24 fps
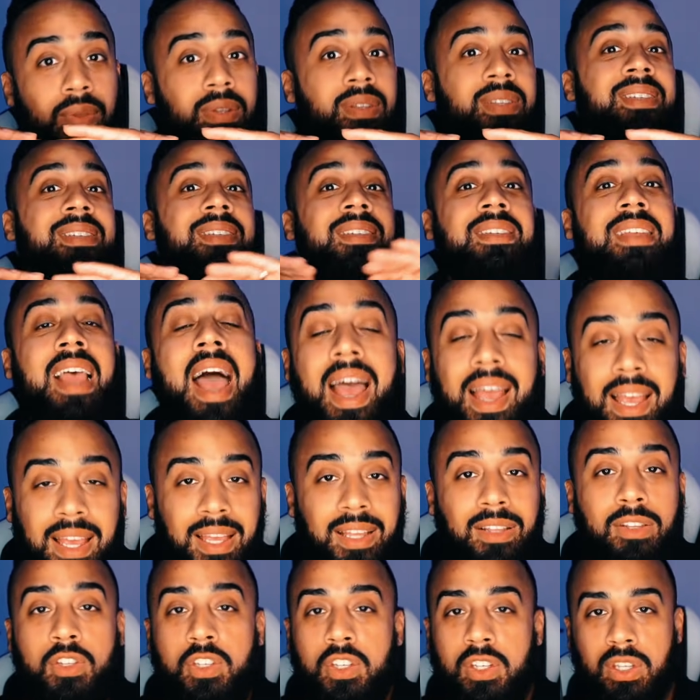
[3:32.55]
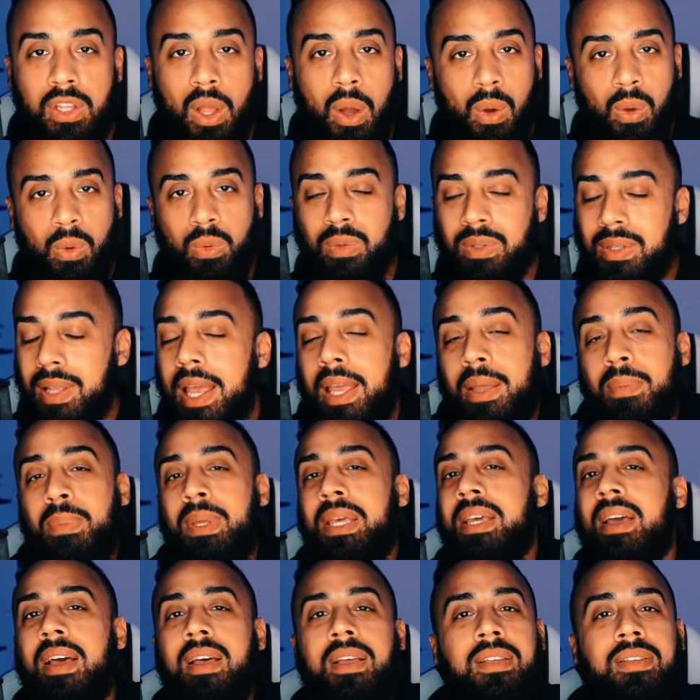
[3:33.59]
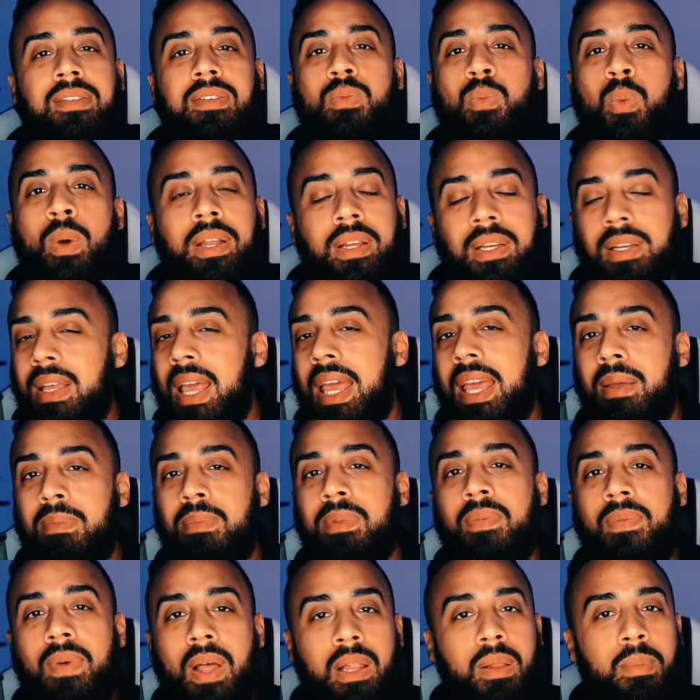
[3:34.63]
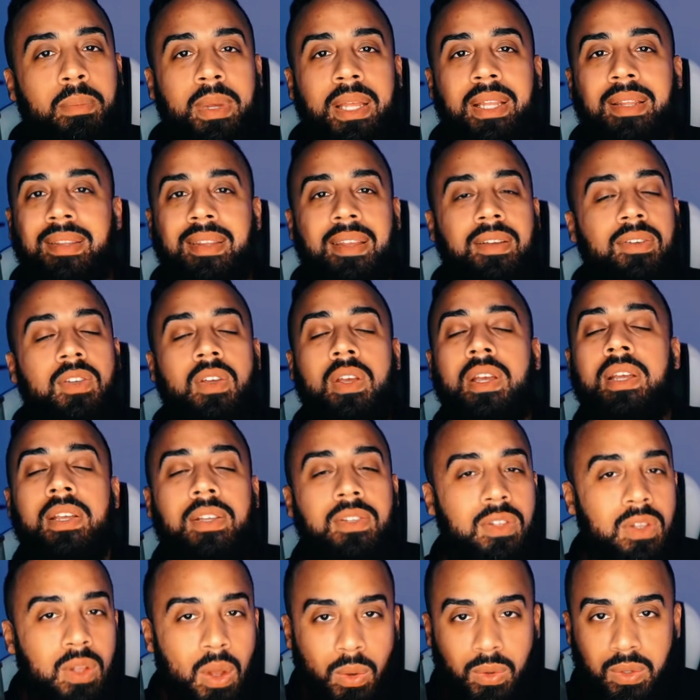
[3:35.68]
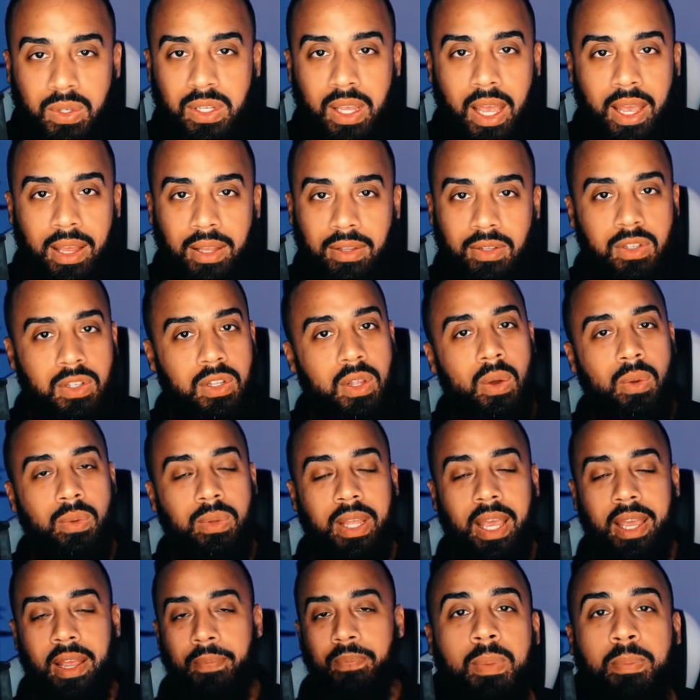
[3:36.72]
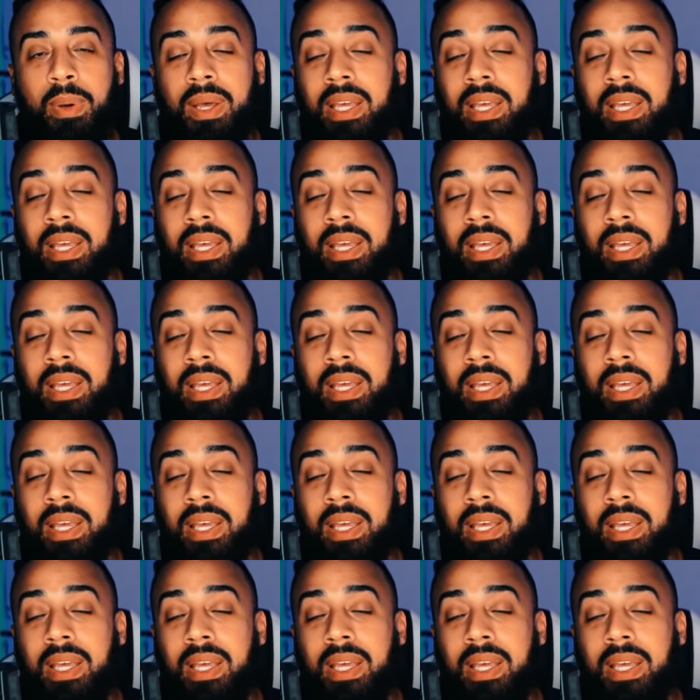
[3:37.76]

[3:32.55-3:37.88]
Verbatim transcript: set in stone date because when game development, there is no set in stone date.